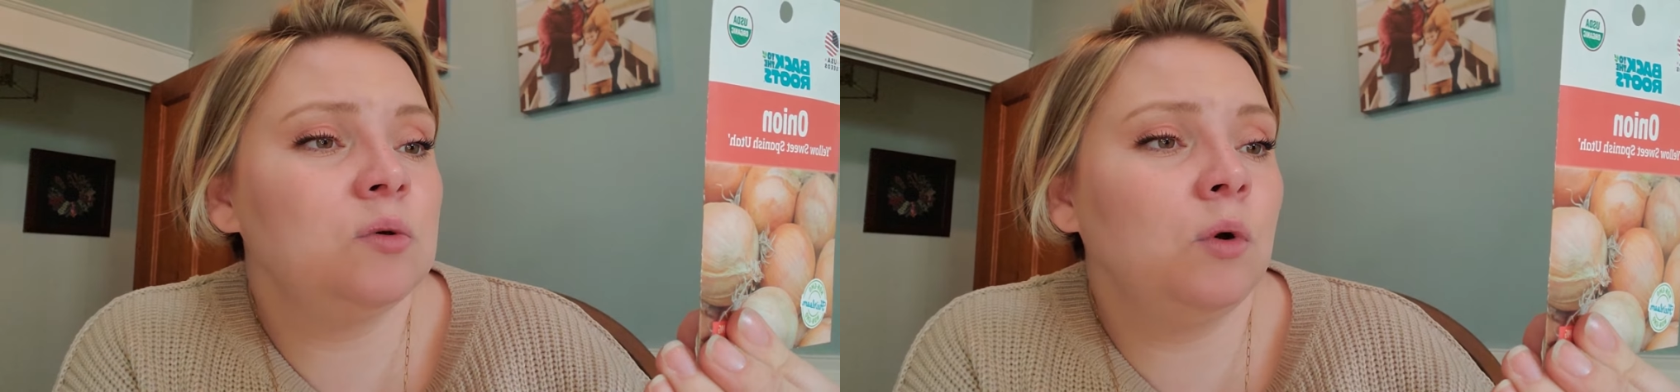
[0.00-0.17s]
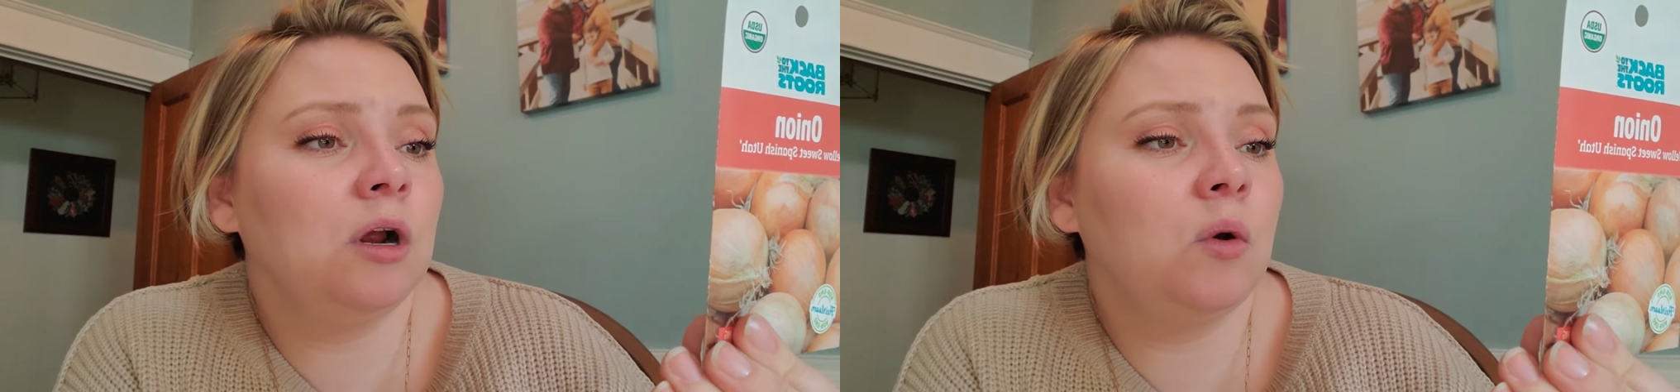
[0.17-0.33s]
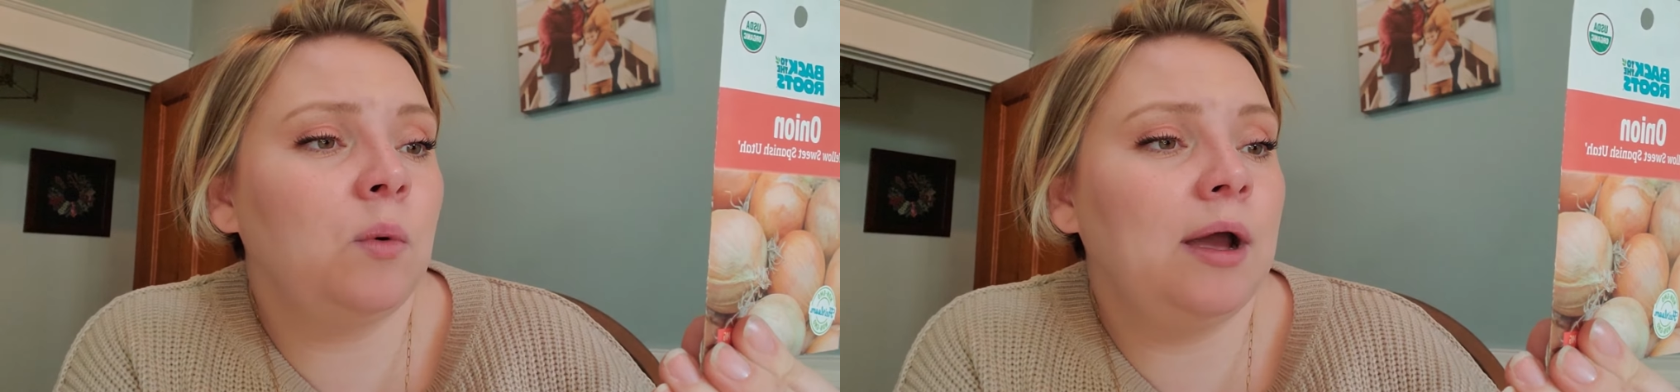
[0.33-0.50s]

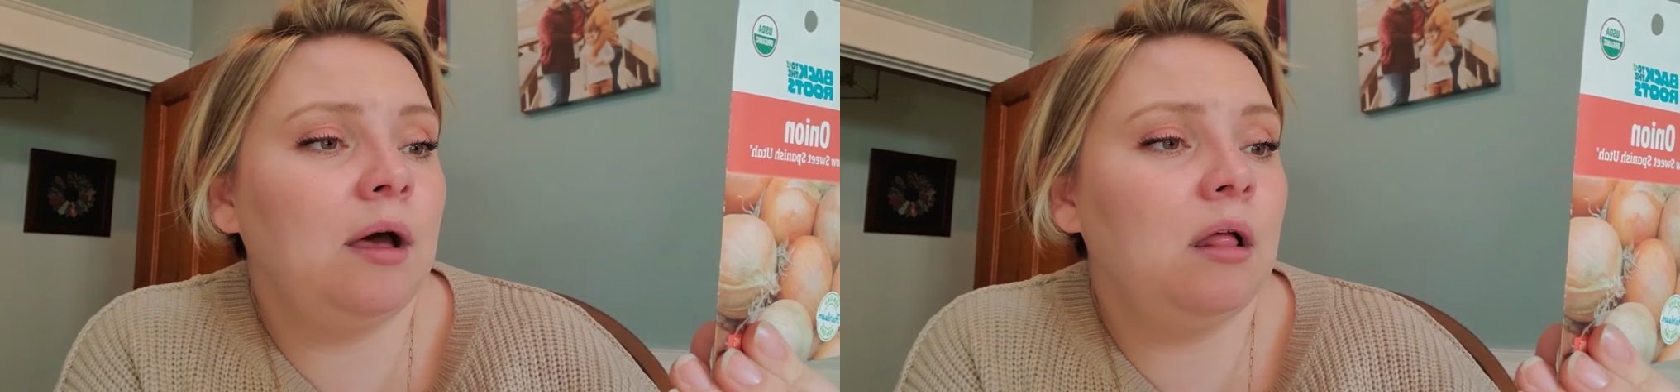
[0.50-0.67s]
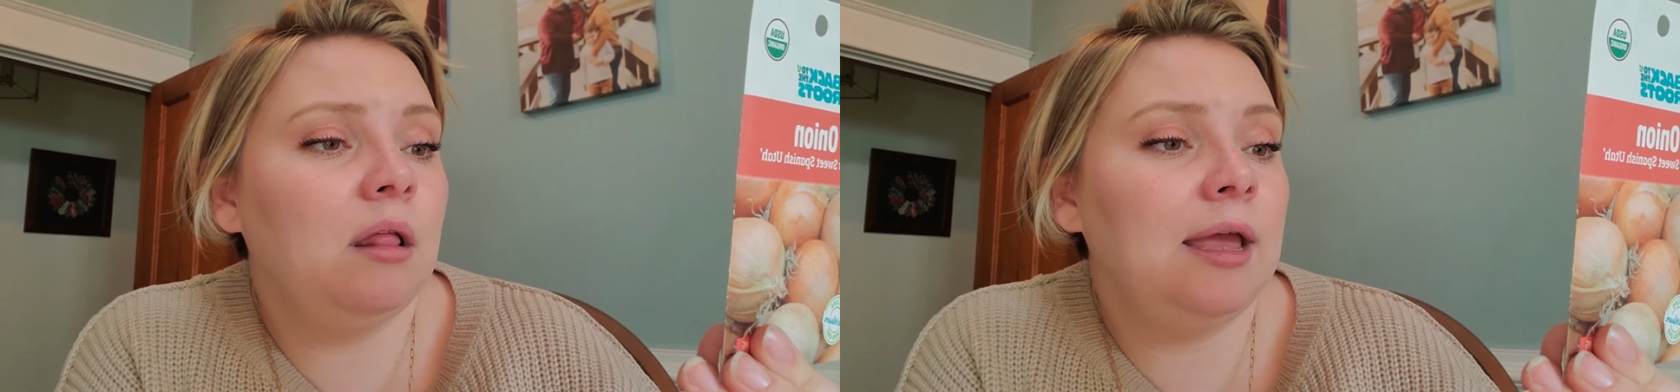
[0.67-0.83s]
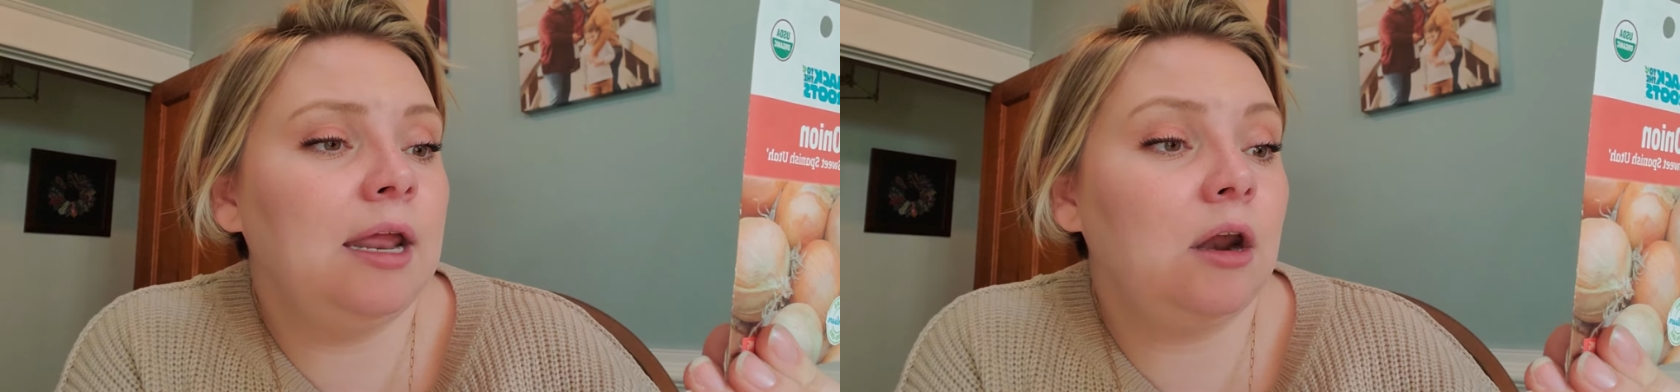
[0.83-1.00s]
work
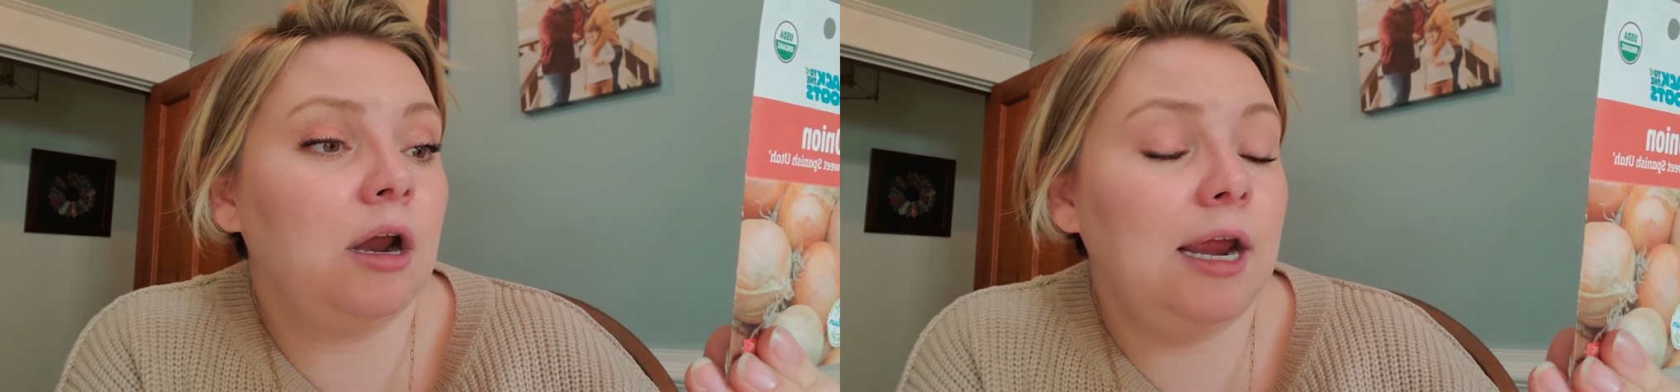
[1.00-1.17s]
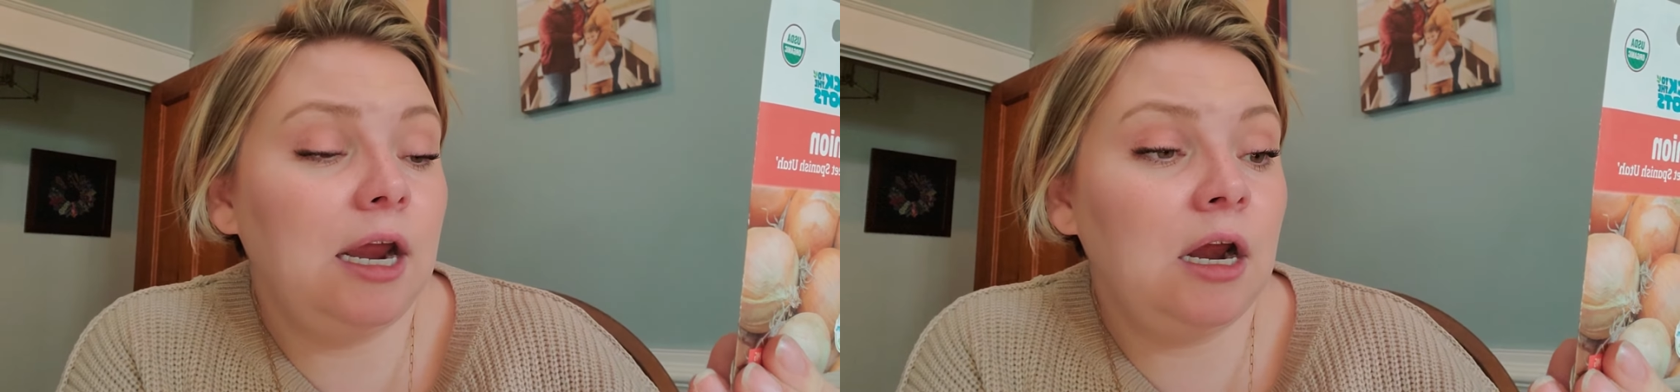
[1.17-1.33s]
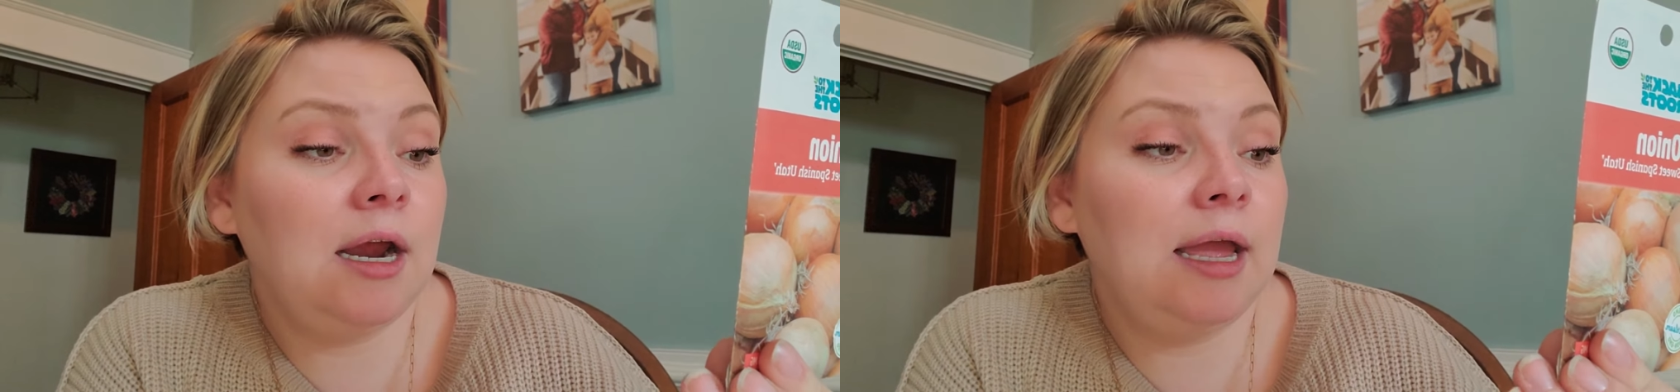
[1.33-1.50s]
well in our
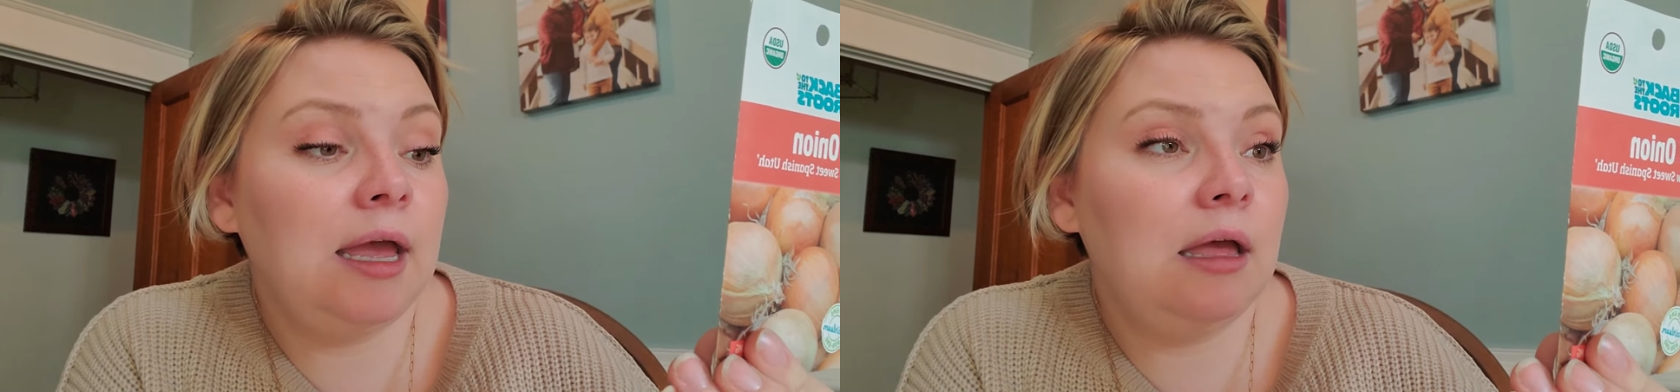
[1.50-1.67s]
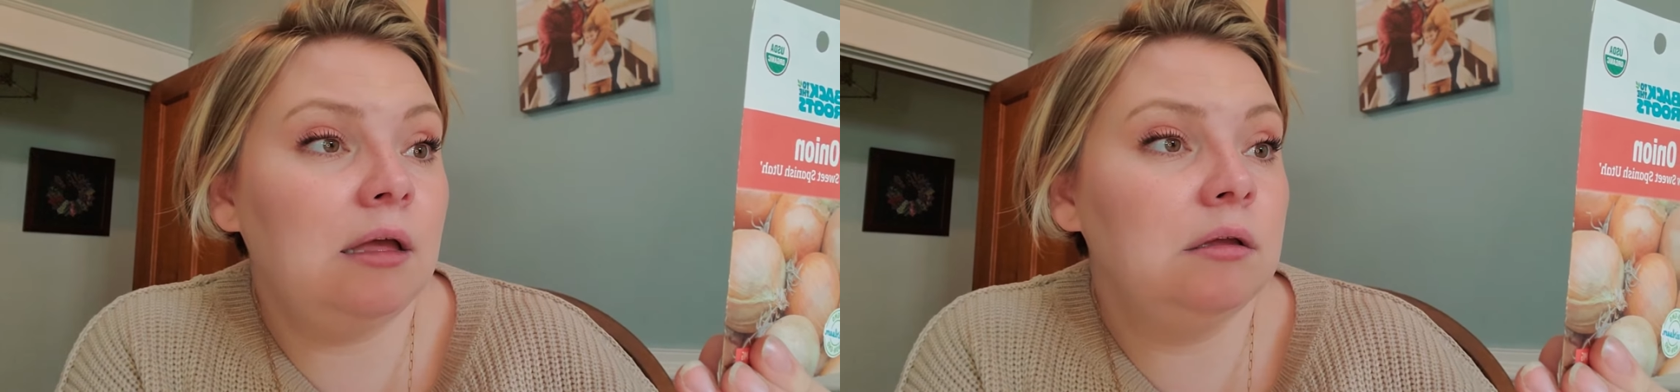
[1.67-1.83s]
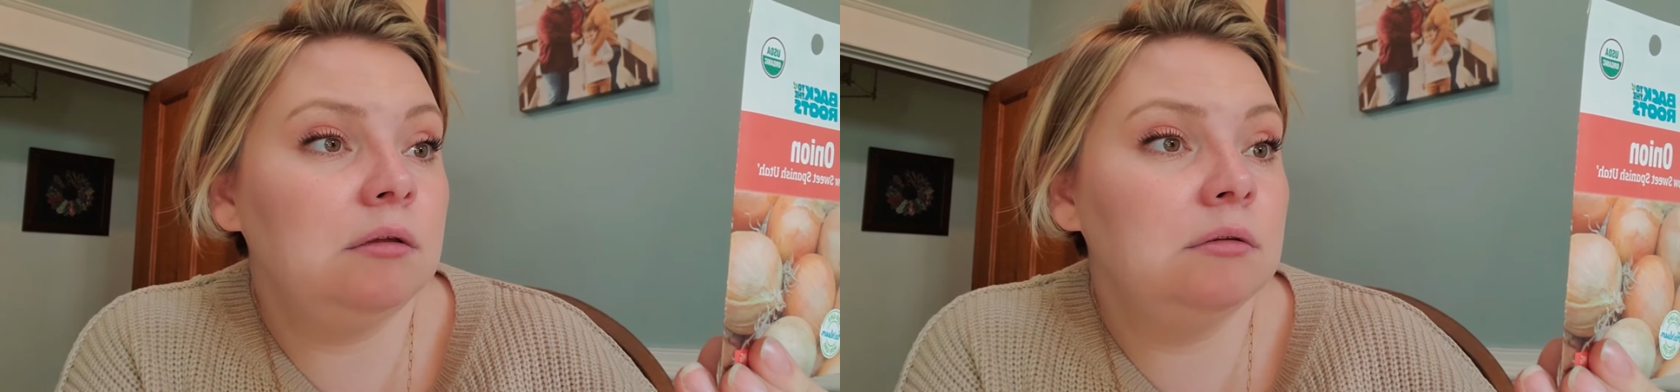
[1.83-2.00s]
area.